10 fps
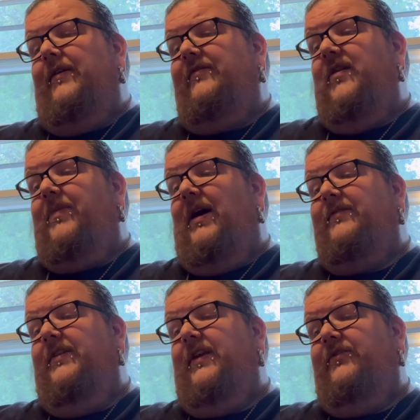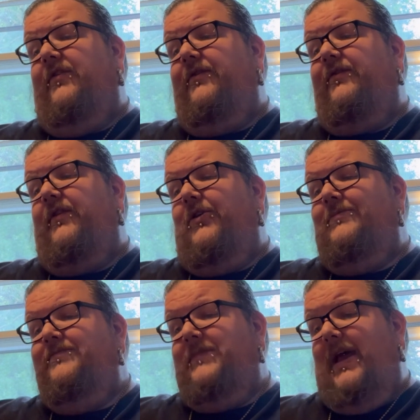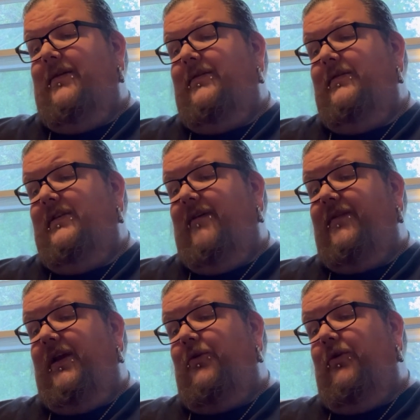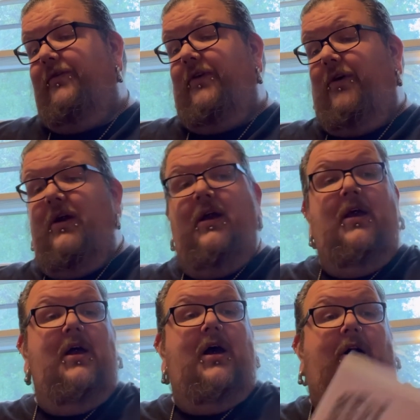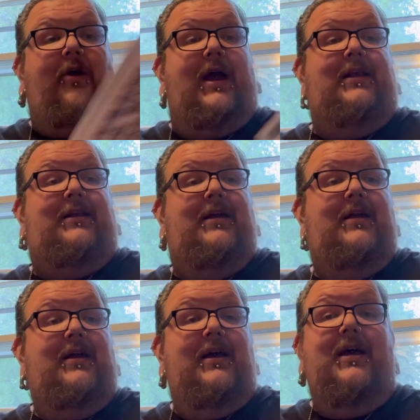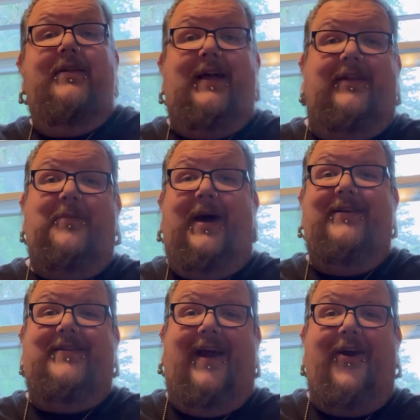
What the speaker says: slip box editions. So yeah, definitely cool. So, all right. That's my entire